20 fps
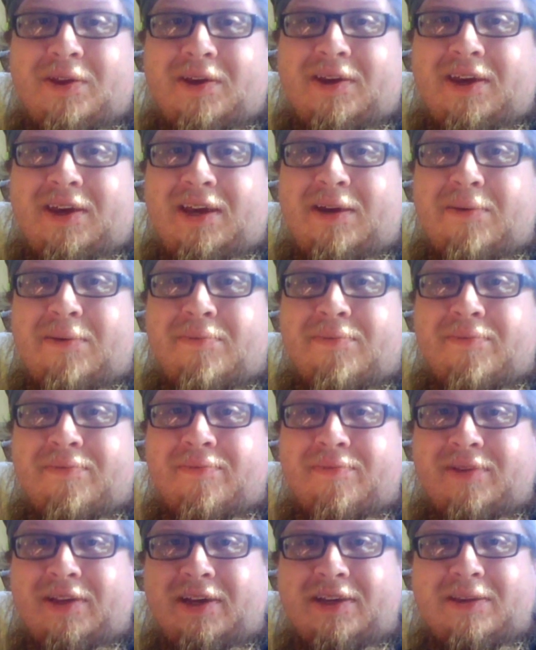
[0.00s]
the game
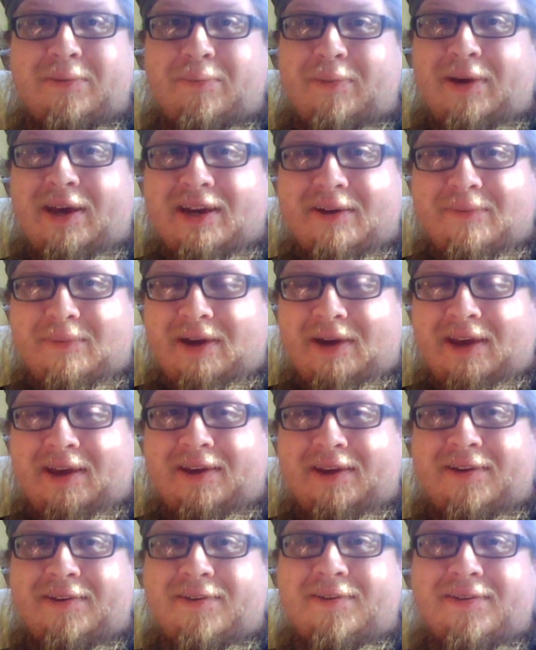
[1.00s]
like the back of my
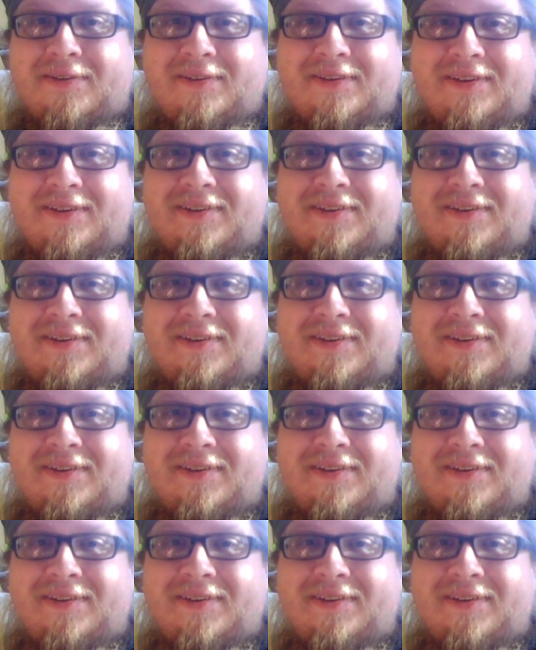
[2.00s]
hand.